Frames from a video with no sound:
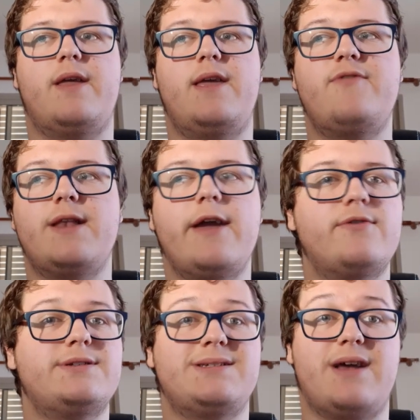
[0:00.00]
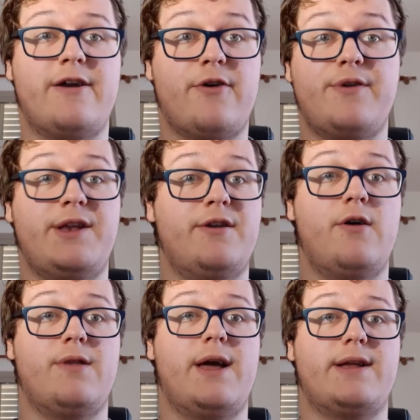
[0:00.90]
Even languages I already
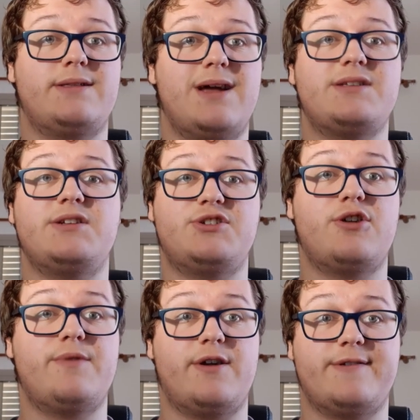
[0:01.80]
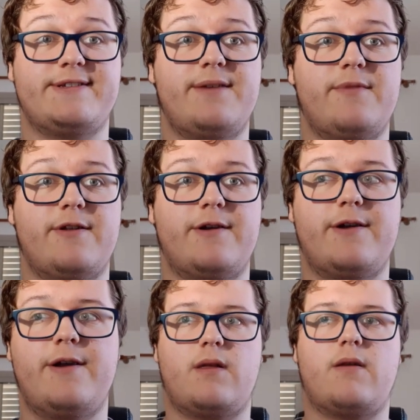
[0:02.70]
know, like Dutch and German, are similar,
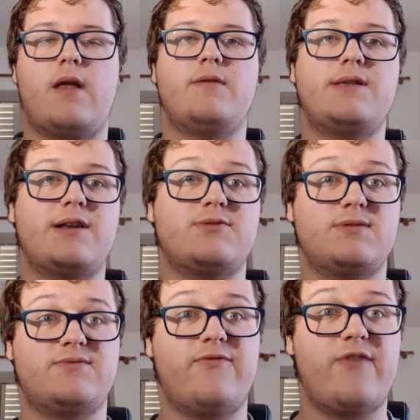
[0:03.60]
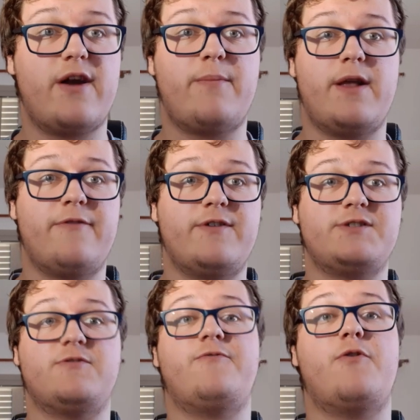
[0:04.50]
and Dutch was very
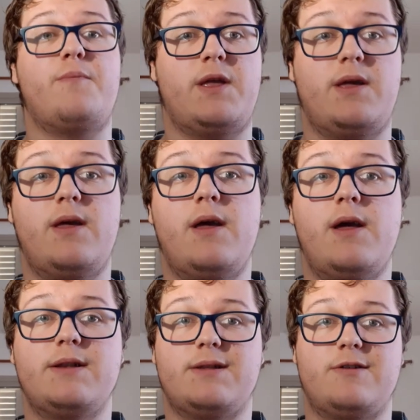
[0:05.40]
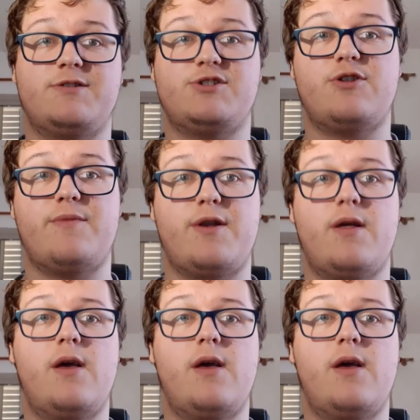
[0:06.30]
beneficial for me to learn German.